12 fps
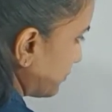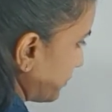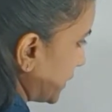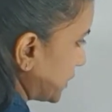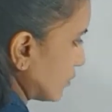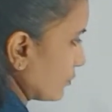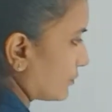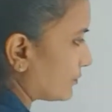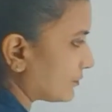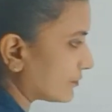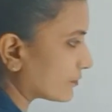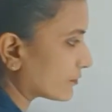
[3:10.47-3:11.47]
PQ.
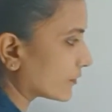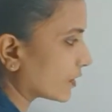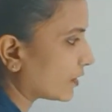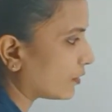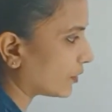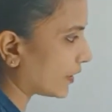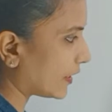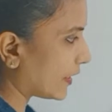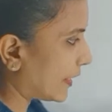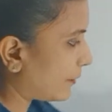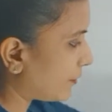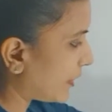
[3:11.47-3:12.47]
Okay,
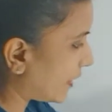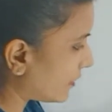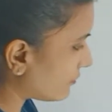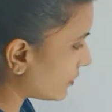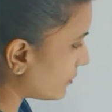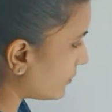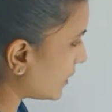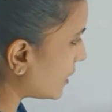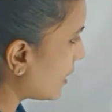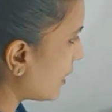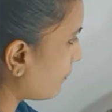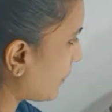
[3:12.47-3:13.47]
MN will be
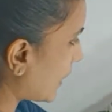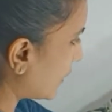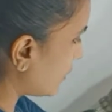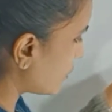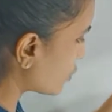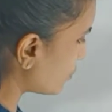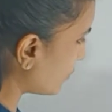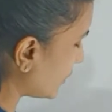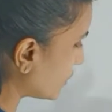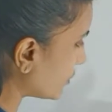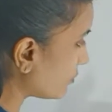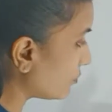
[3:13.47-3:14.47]
parallel to
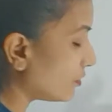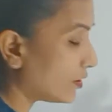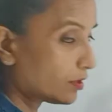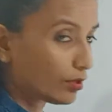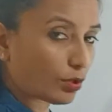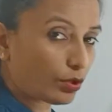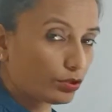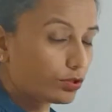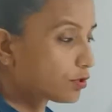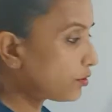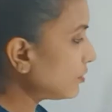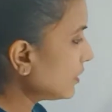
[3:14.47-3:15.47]
PQ. Also,
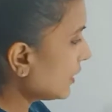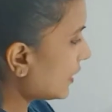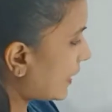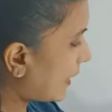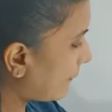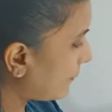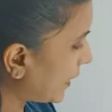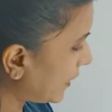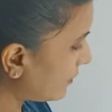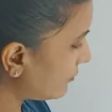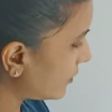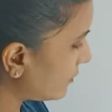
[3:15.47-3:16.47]

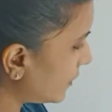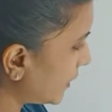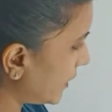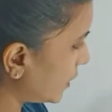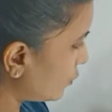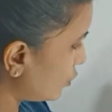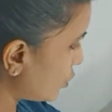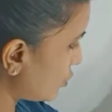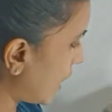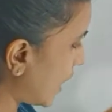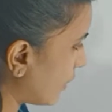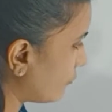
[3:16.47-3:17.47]
MN will be equal to
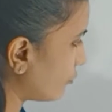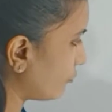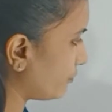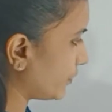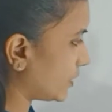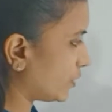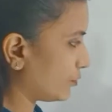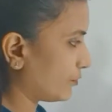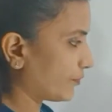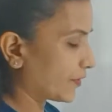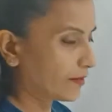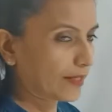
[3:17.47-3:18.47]
half of PQ,
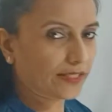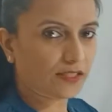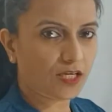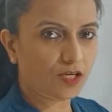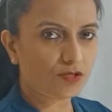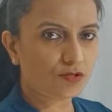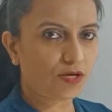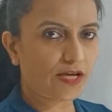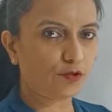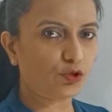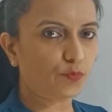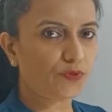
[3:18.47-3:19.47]
right? So I
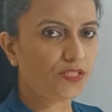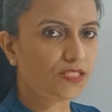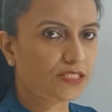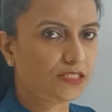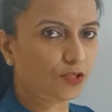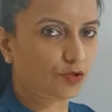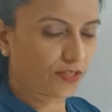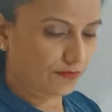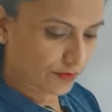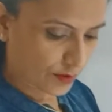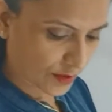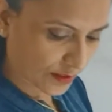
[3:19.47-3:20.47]
hope it is clear to
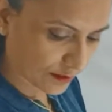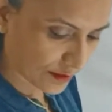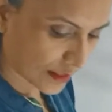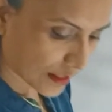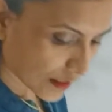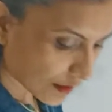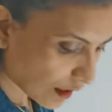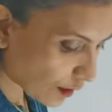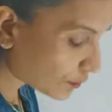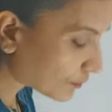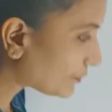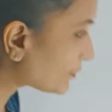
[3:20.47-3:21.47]
everyone. Now